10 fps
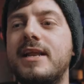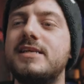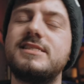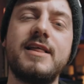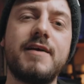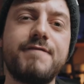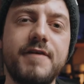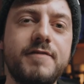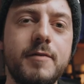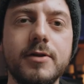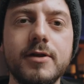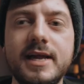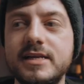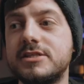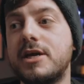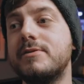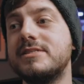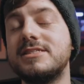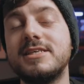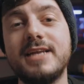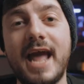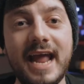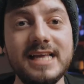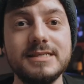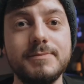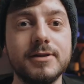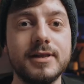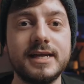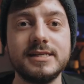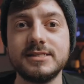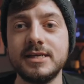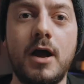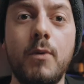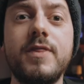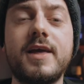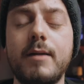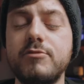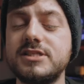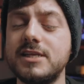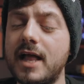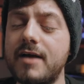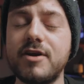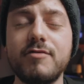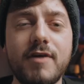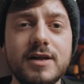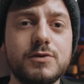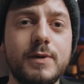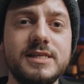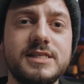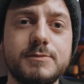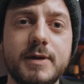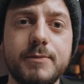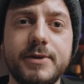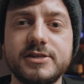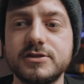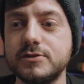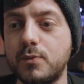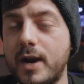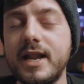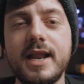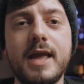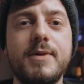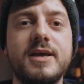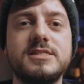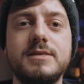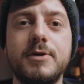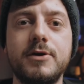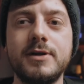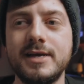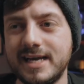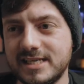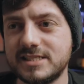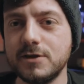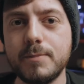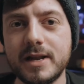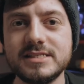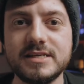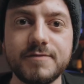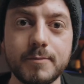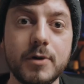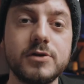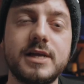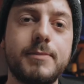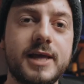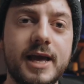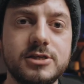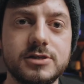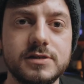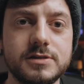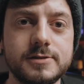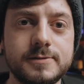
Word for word: let's say that 50mm lens goes into an 80mm lens, and with the camera still having around 26 megapixels when in APS-C mode, it's still plenty for most applications.